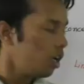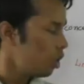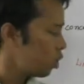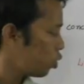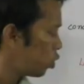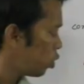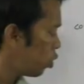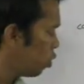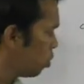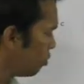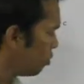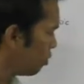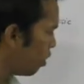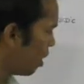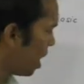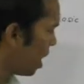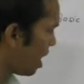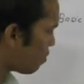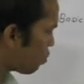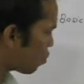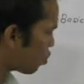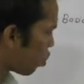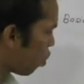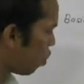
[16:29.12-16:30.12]
2 mole
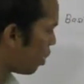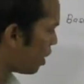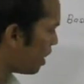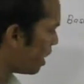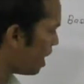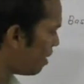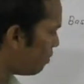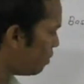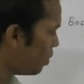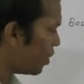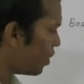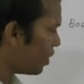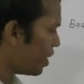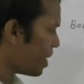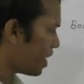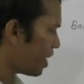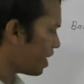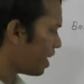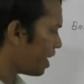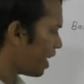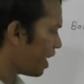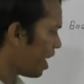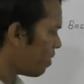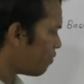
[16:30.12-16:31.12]
of sodium you're
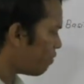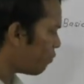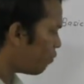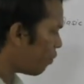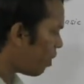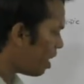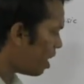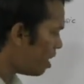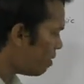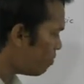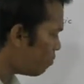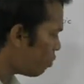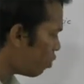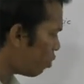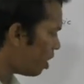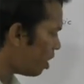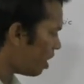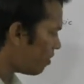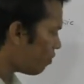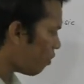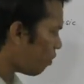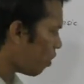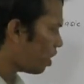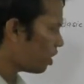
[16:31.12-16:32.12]
taking and 1 mole
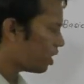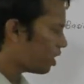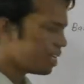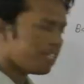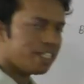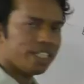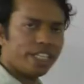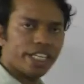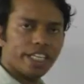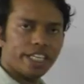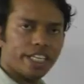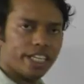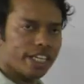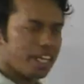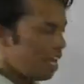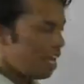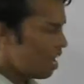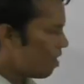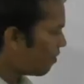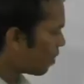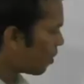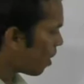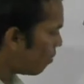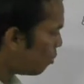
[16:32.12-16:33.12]
of water is taking.
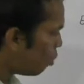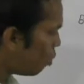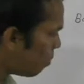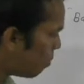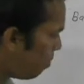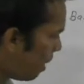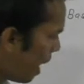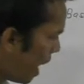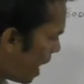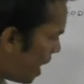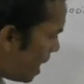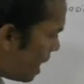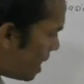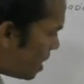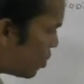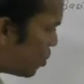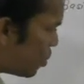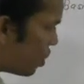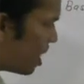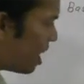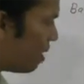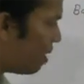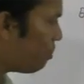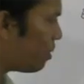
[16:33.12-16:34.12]
From your
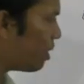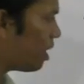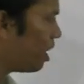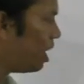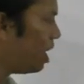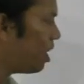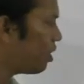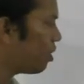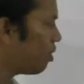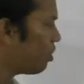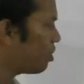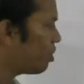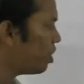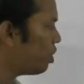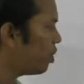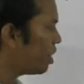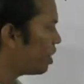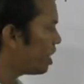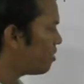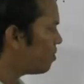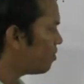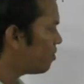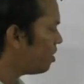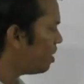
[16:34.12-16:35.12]
balanced chemical equation, you
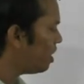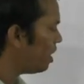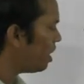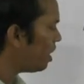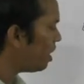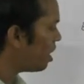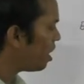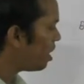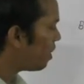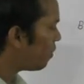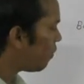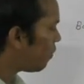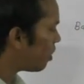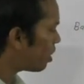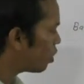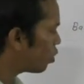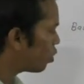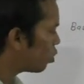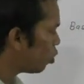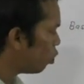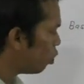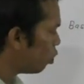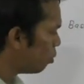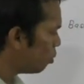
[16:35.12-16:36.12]
can see for
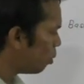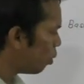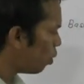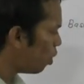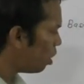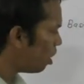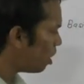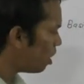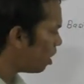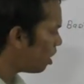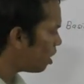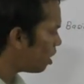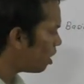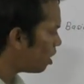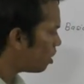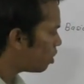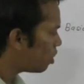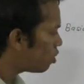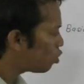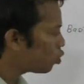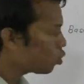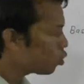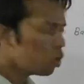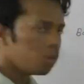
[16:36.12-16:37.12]
2
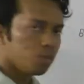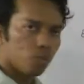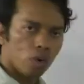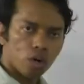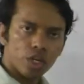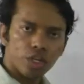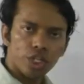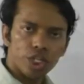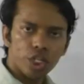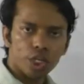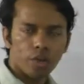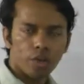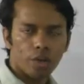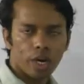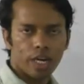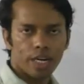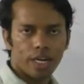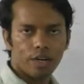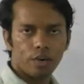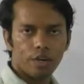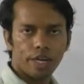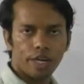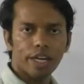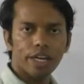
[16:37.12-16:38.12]
mole is
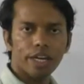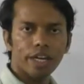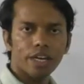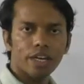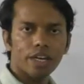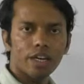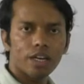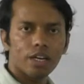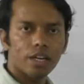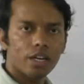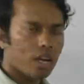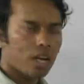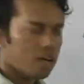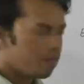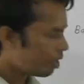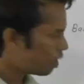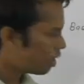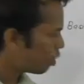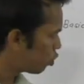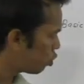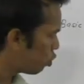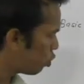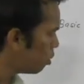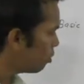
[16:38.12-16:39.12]
required. Okay. For
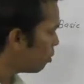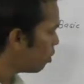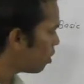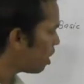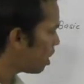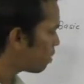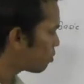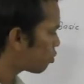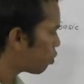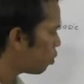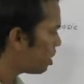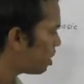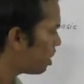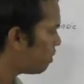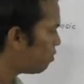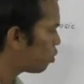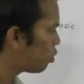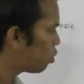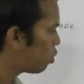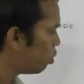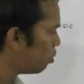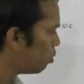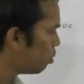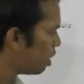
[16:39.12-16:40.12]
2 mole of sodium,
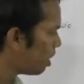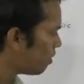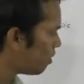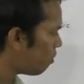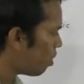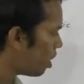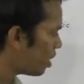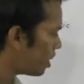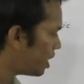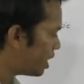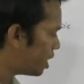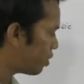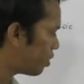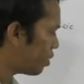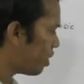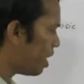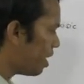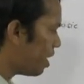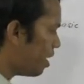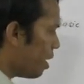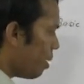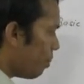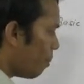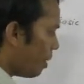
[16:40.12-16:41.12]
2 mole of water is
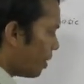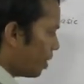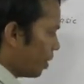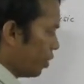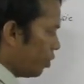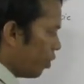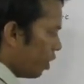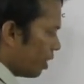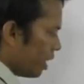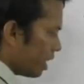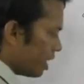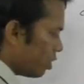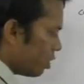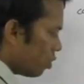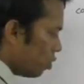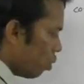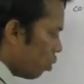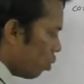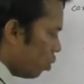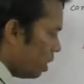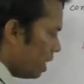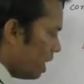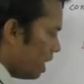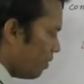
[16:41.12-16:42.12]
required, but you are taking
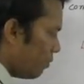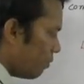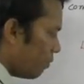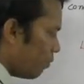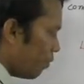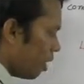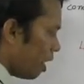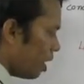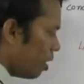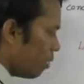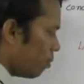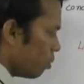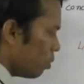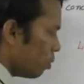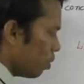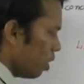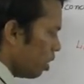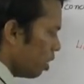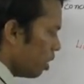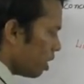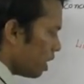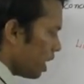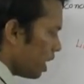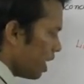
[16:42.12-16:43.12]
only 1 mole.
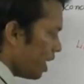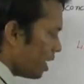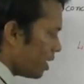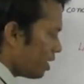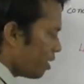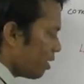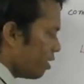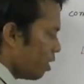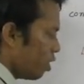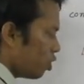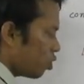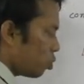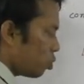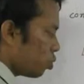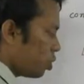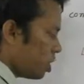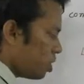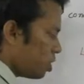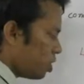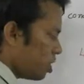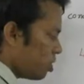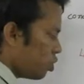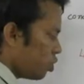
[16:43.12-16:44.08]
Correct? So this